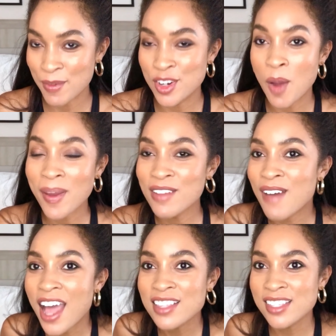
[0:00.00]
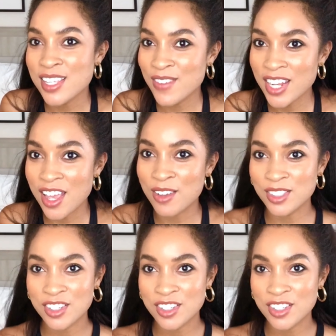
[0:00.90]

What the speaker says: nobody finds these videos.